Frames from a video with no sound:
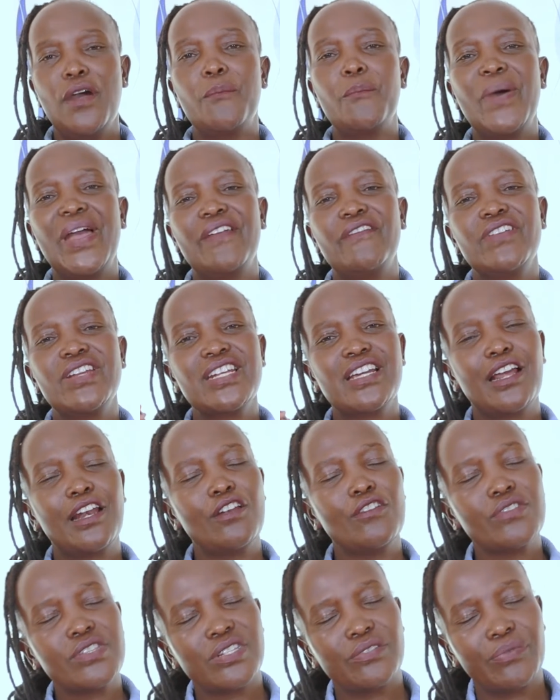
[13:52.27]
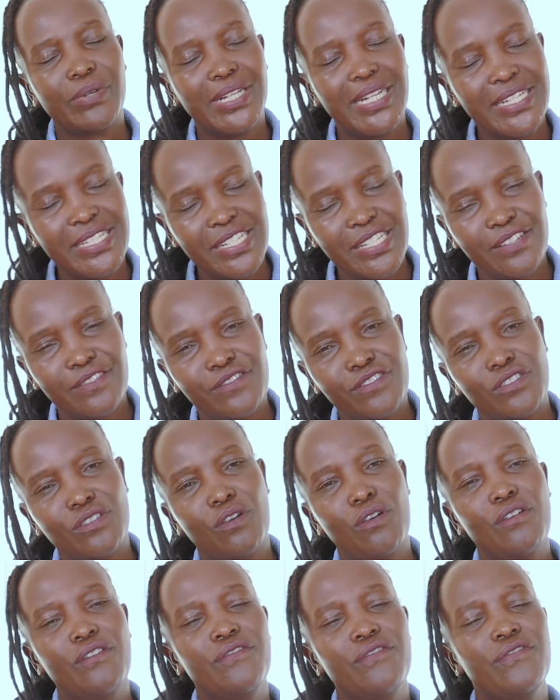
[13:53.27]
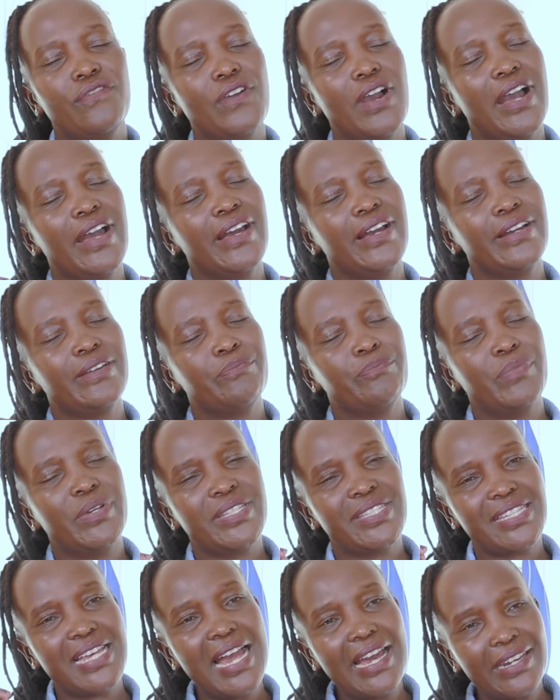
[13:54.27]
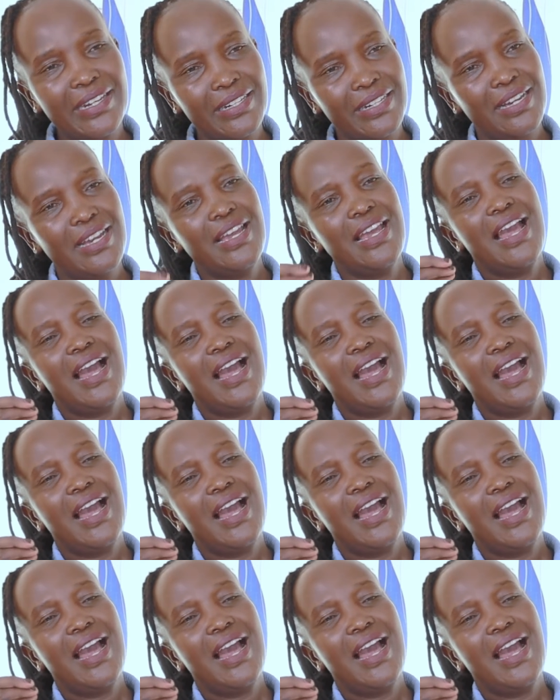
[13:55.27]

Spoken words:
by very close relatives of a son